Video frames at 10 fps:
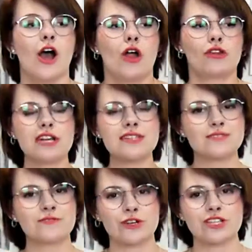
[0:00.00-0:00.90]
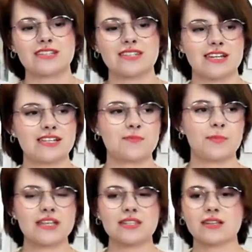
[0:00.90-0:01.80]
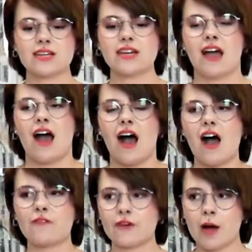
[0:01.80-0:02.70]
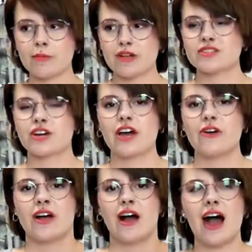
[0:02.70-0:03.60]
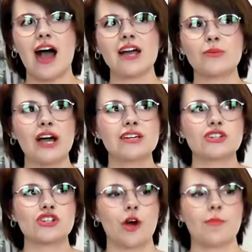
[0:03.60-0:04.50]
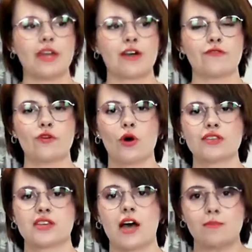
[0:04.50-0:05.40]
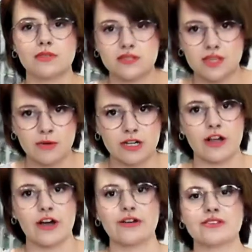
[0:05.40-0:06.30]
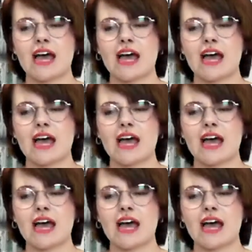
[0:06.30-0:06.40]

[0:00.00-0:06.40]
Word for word: The reason for this is basically a couple months ago I went shopping for some summer clothes,